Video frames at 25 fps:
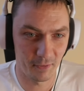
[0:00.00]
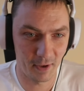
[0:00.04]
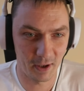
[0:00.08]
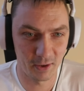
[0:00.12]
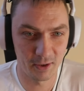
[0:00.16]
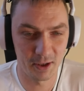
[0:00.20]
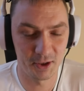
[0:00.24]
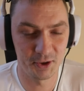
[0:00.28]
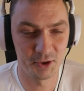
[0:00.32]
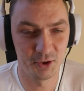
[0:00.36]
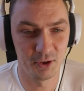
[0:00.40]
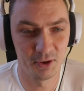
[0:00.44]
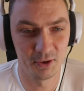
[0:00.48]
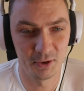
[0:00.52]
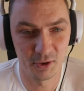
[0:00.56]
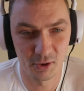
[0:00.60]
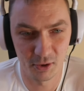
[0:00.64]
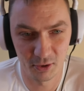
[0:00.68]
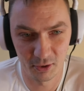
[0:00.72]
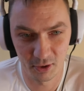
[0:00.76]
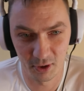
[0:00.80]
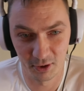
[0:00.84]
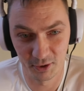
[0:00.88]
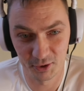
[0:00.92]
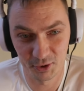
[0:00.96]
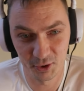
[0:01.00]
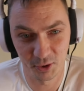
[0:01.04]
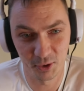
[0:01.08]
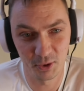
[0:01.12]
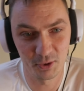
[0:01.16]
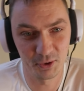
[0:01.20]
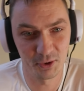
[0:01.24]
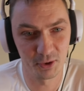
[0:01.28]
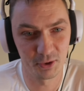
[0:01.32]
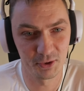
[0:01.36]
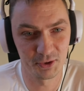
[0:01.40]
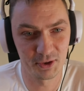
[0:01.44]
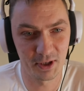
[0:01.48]
I'll let you
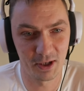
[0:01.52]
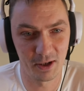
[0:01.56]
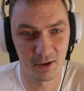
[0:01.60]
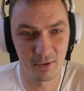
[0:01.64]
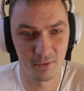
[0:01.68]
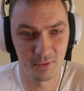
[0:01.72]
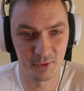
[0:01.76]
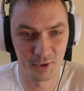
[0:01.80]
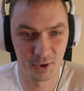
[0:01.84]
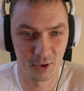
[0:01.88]
introduce yourself.